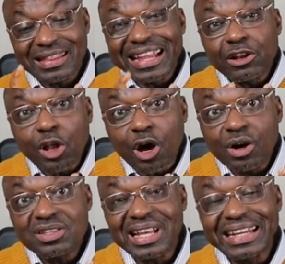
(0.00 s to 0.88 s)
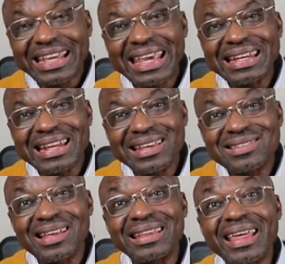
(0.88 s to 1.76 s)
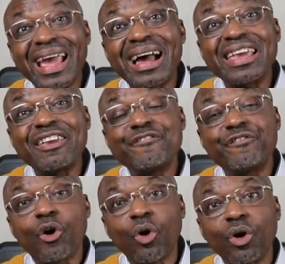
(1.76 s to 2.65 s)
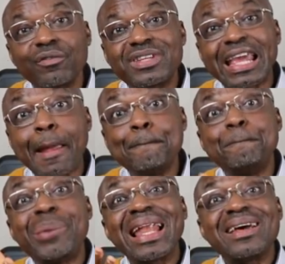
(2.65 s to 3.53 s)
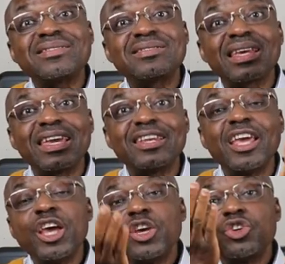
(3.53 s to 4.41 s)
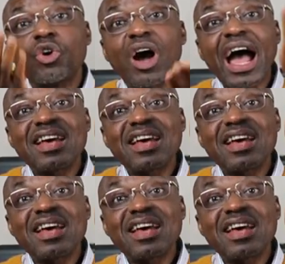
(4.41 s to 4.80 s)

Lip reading: the lungs and the kidneys, they are involved in balancing your